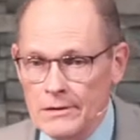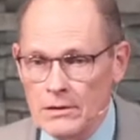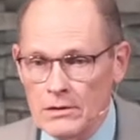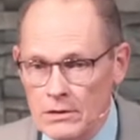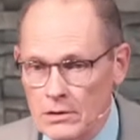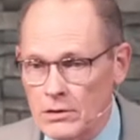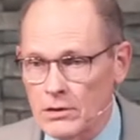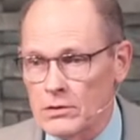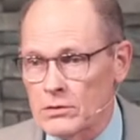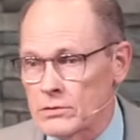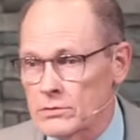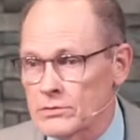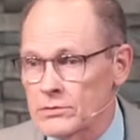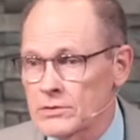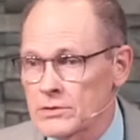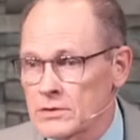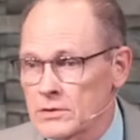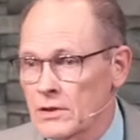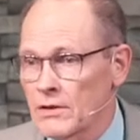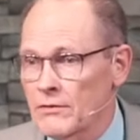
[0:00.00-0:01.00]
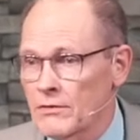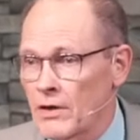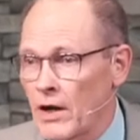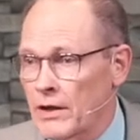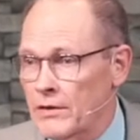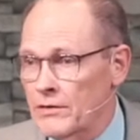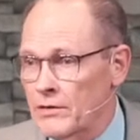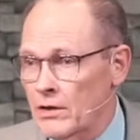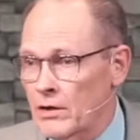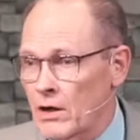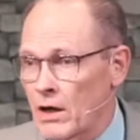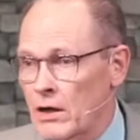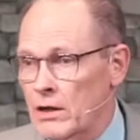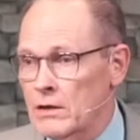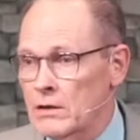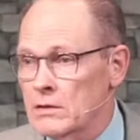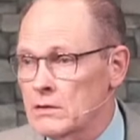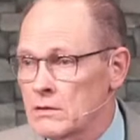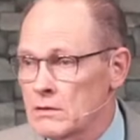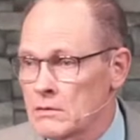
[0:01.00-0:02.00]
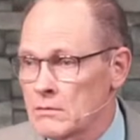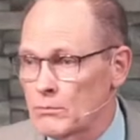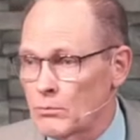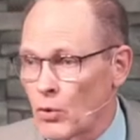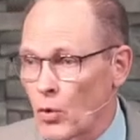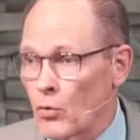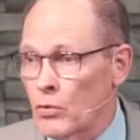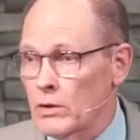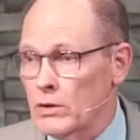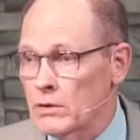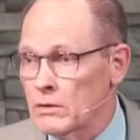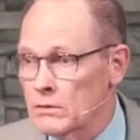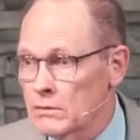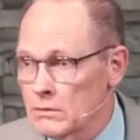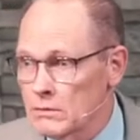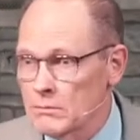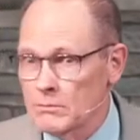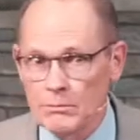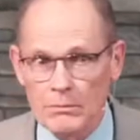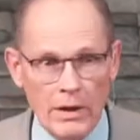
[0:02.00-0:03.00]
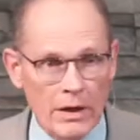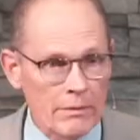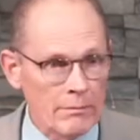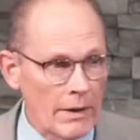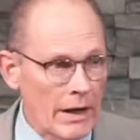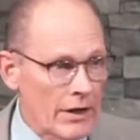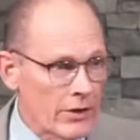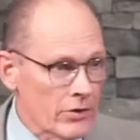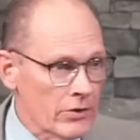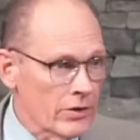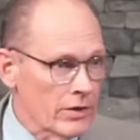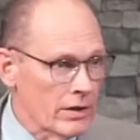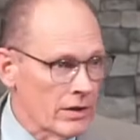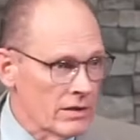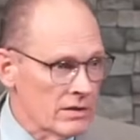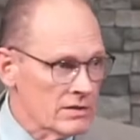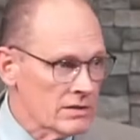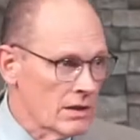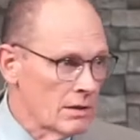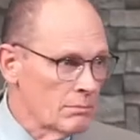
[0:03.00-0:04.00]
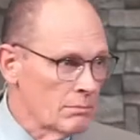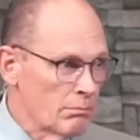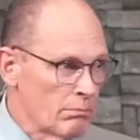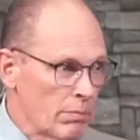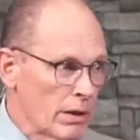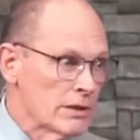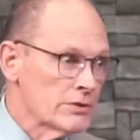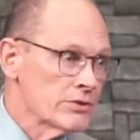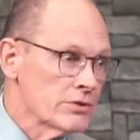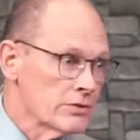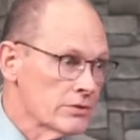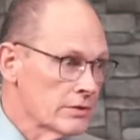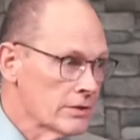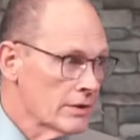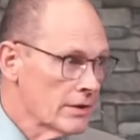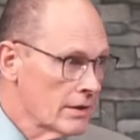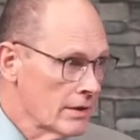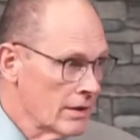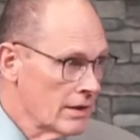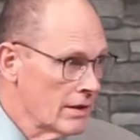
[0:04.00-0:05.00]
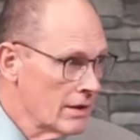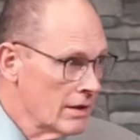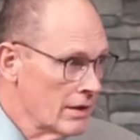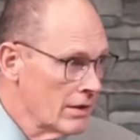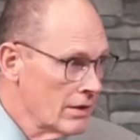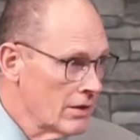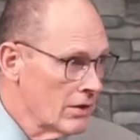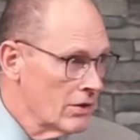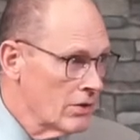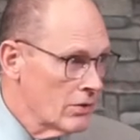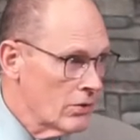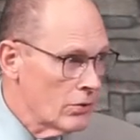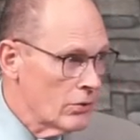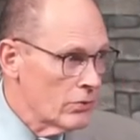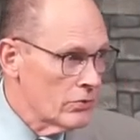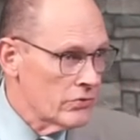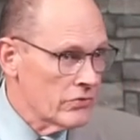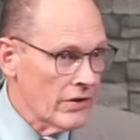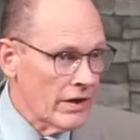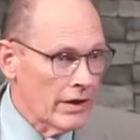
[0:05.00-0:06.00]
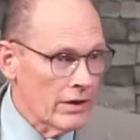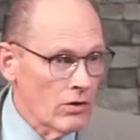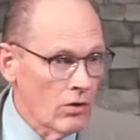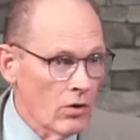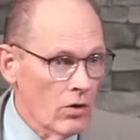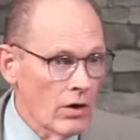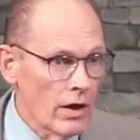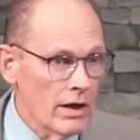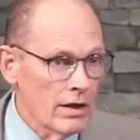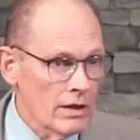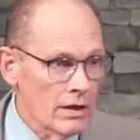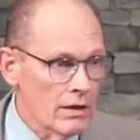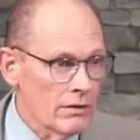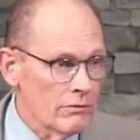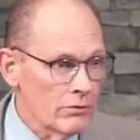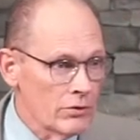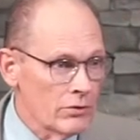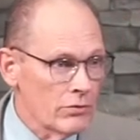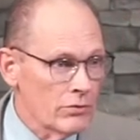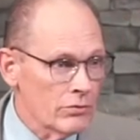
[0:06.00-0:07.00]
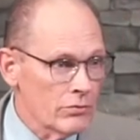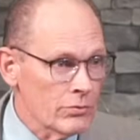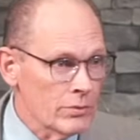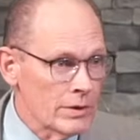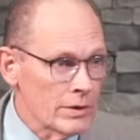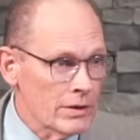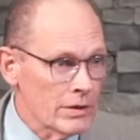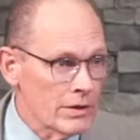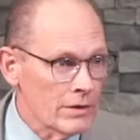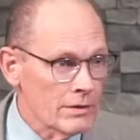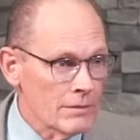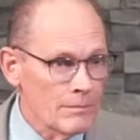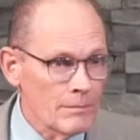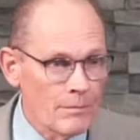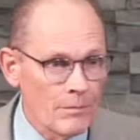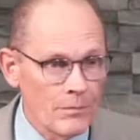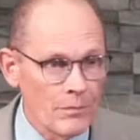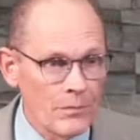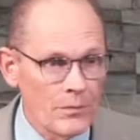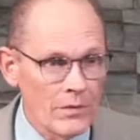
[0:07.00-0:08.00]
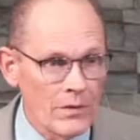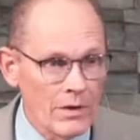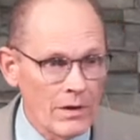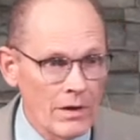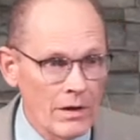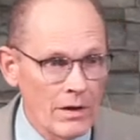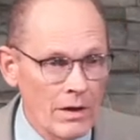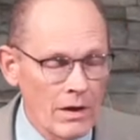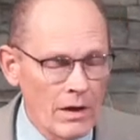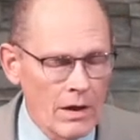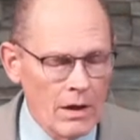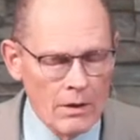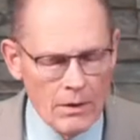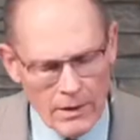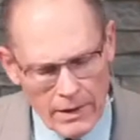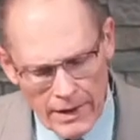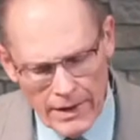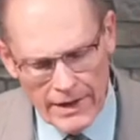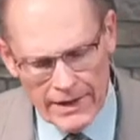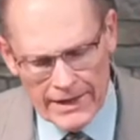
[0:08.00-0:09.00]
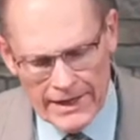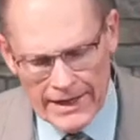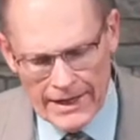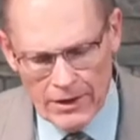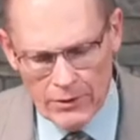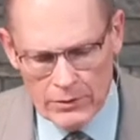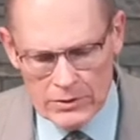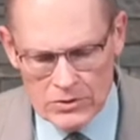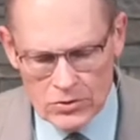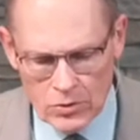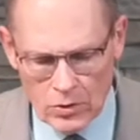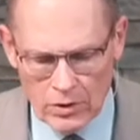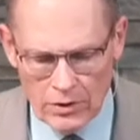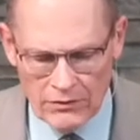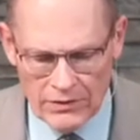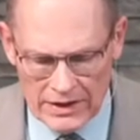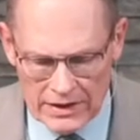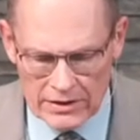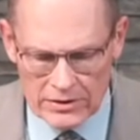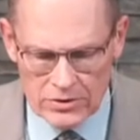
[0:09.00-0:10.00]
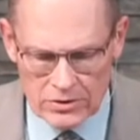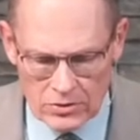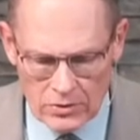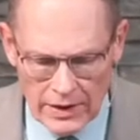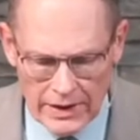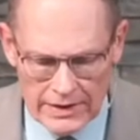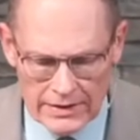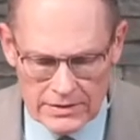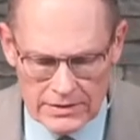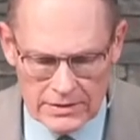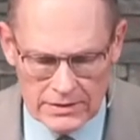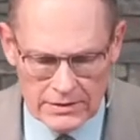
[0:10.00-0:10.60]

girls got their heart broken by marrying some buzzard who said, Oh, I love you, sweetheart. Anyhow, it sort of illustrates